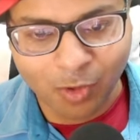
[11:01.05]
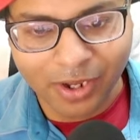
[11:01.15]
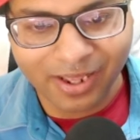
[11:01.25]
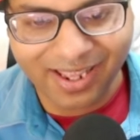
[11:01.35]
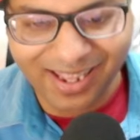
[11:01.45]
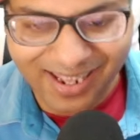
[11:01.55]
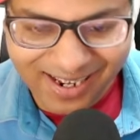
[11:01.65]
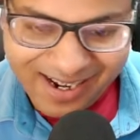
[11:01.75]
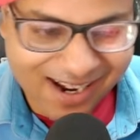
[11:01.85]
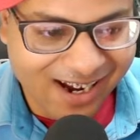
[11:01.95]
Okay,
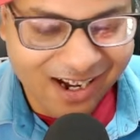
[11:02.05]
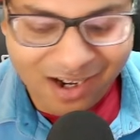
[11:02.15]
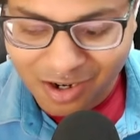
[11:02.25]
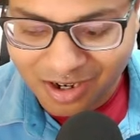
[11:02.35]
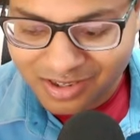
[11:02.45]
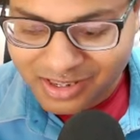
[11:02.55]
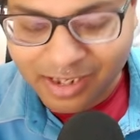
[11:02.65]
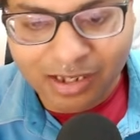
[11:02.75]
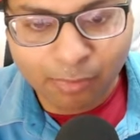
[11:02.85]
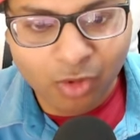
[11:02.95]

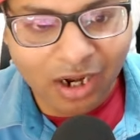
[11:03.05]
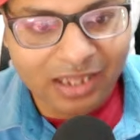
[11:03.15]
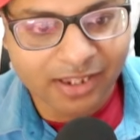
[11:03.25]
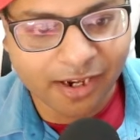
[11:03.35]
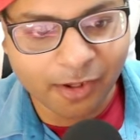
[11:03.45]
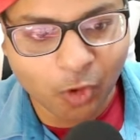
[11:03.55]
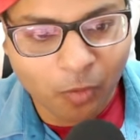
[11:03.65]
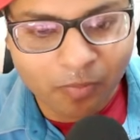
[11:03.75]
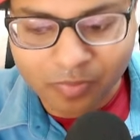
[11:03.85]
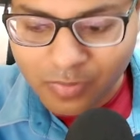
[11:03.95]
think about other
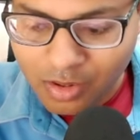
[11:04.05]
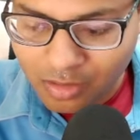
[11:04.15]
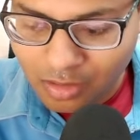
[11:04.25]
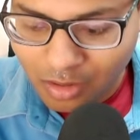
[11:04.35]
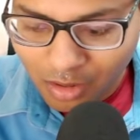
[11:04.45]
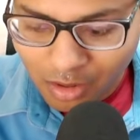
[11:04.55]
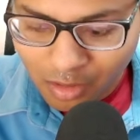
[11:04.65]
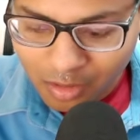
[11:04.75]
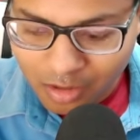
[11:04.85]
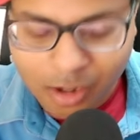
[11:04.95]
hero.
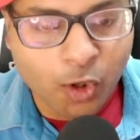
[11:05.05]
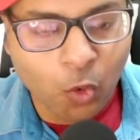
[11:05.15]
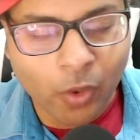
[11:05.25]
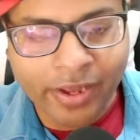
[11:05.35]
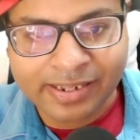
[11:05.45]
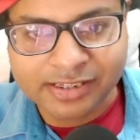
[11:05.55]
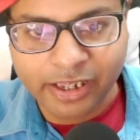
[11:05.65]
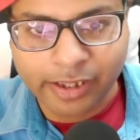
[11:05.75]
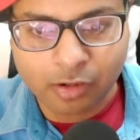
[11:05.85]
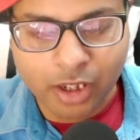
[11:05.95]
Uh, Gwen is
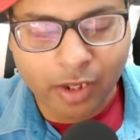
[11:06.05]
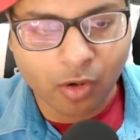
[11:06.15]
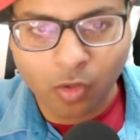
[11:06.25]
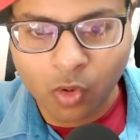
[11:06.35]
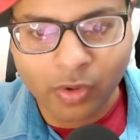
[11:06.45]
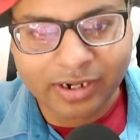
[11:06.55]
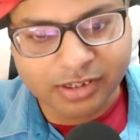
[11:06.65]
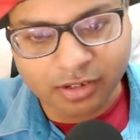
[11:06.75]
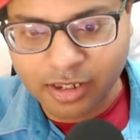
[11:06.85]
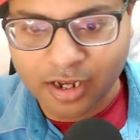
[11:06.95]
Gwen
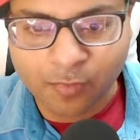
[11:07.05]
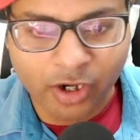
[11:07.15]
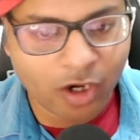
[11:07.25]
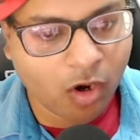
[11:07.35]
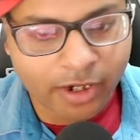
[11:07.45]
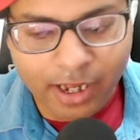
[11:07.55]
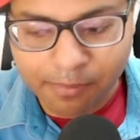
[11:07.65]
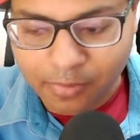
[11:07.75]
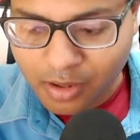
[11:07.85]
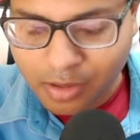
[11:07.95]
is there for a long
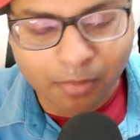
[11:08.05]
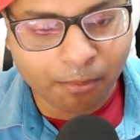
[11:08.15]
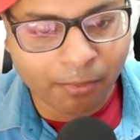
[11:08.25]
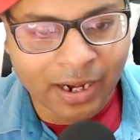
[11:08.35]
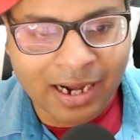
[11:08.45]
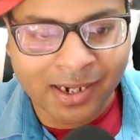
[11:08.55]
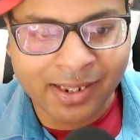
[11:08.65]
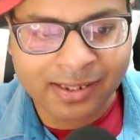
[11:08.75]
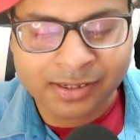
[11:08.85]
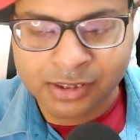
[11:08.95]
time.
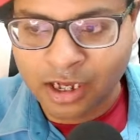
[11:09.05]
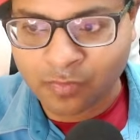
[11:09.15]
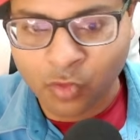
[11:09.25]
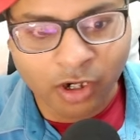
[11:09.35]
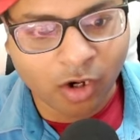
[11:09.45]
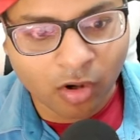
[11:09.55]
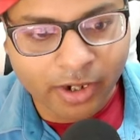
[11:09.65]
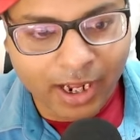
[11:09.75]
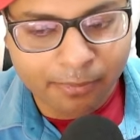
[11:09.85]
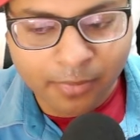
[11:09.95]
Bradley is there for a long
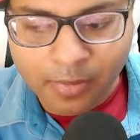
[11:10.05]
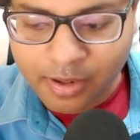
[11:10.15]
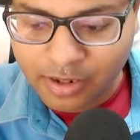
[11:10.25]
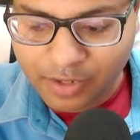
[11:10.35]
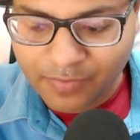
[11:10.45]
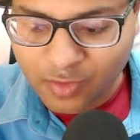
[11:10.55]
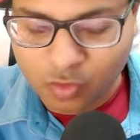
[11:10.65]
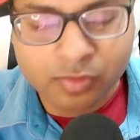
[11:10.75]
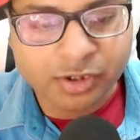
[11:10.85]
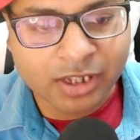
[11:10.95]
time. Even
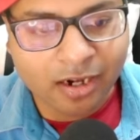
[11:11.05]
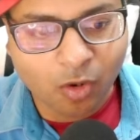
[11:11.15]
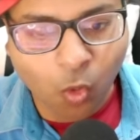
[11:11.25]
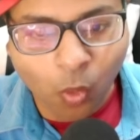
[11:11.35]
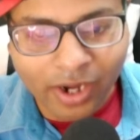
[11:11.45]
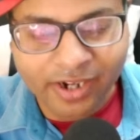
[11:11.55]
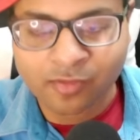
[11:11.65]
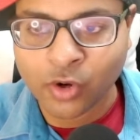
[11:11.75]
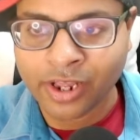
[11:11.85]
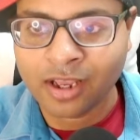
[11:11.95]
Rufus can work
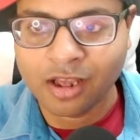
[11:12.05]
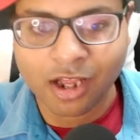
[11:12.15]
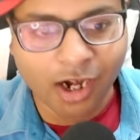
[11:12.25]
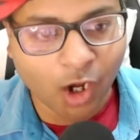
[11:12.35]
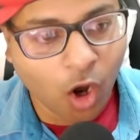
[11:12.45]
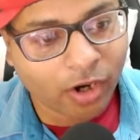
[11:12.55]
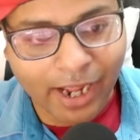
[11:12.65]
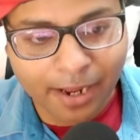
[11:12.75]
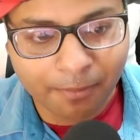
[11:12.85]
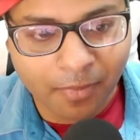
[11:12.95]
for a long
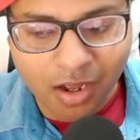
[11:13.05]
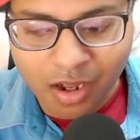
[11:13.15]
time.